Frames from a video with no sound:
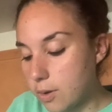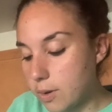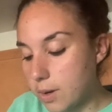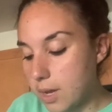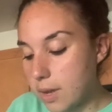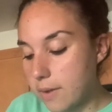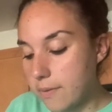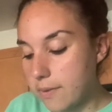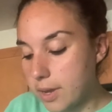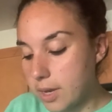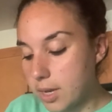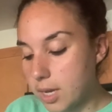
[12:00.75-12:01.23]

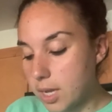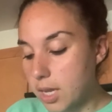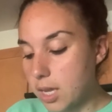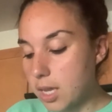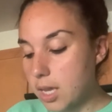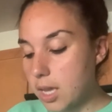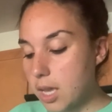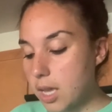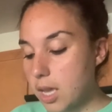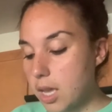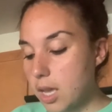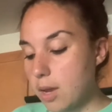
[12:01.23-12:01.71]
have
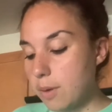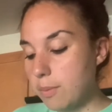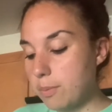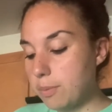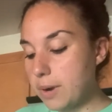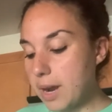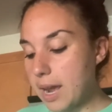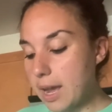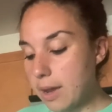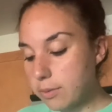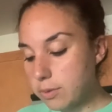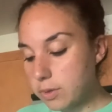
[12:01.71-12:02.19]
any
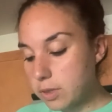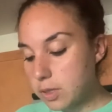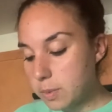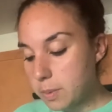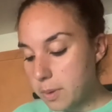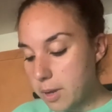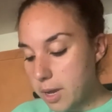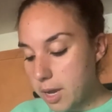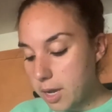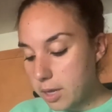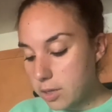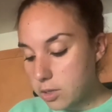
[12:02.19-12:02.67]
brown
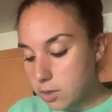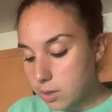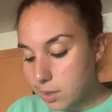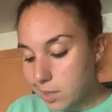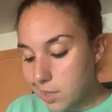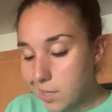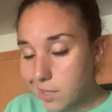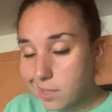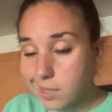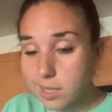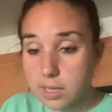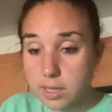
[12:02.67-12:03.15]
spots, or I
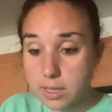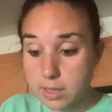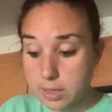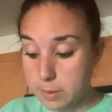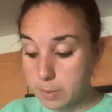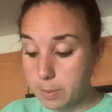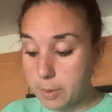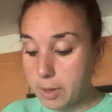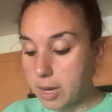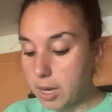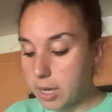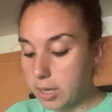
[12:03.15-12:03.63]
guess any
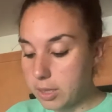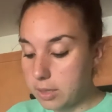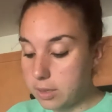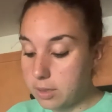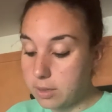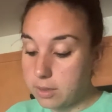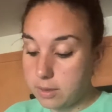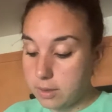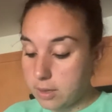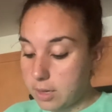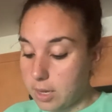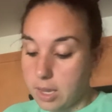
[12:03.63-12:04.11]

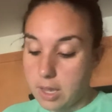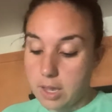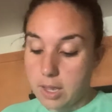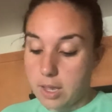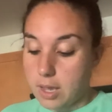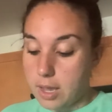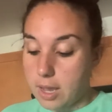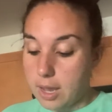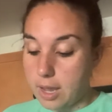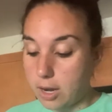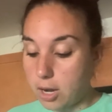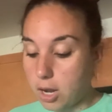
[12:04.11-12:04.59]
spots
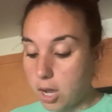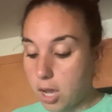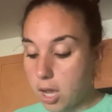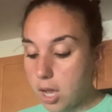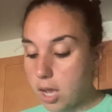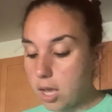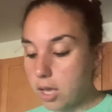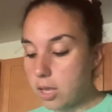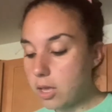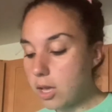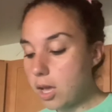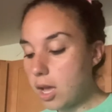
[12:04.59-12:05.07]
at
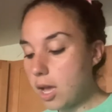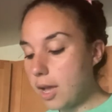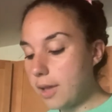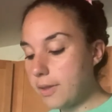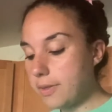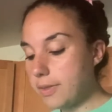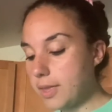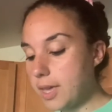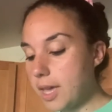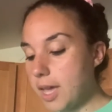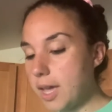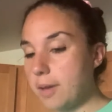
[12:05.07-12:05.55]
all
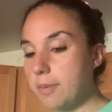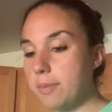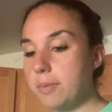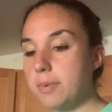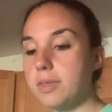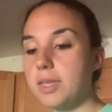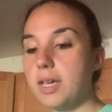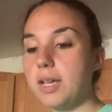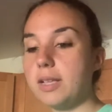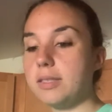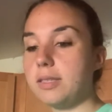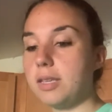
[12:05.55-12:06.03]
on
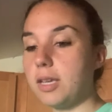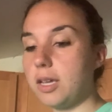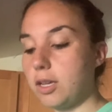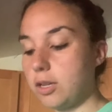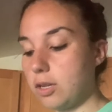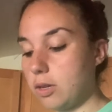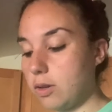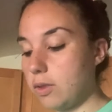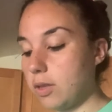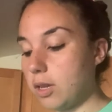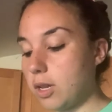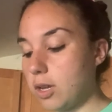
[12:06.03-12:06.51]
them. That's how you
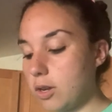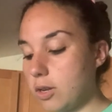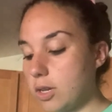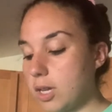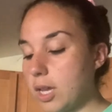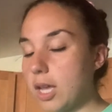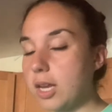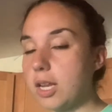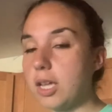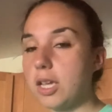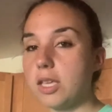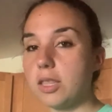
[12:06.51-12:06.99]
know that you're
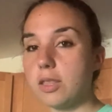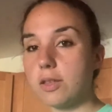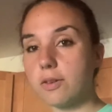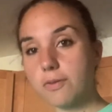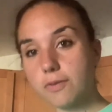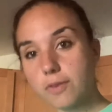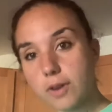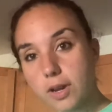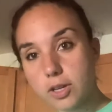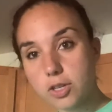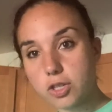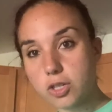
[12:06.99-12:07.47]
getting the
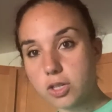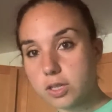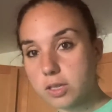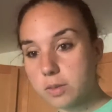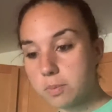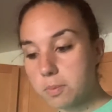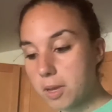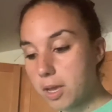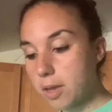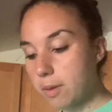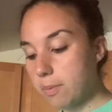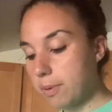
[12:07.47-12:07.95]

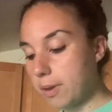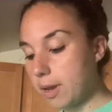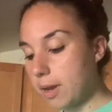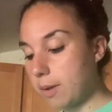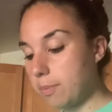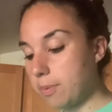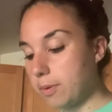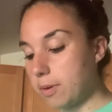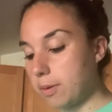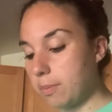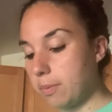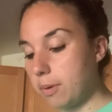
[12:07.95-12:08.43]
freshest bell
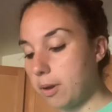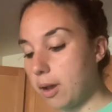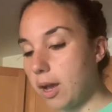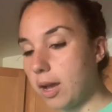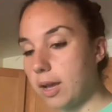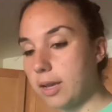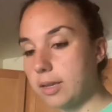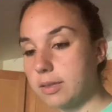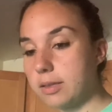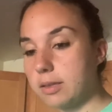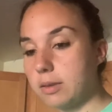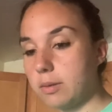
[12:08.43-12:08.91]
pepper
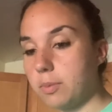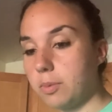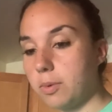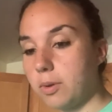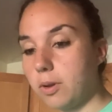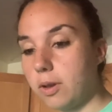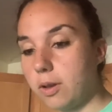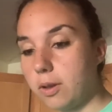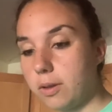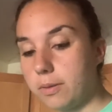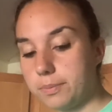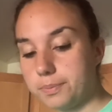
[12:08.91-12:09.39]

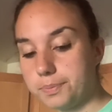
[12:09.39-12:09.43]
possible.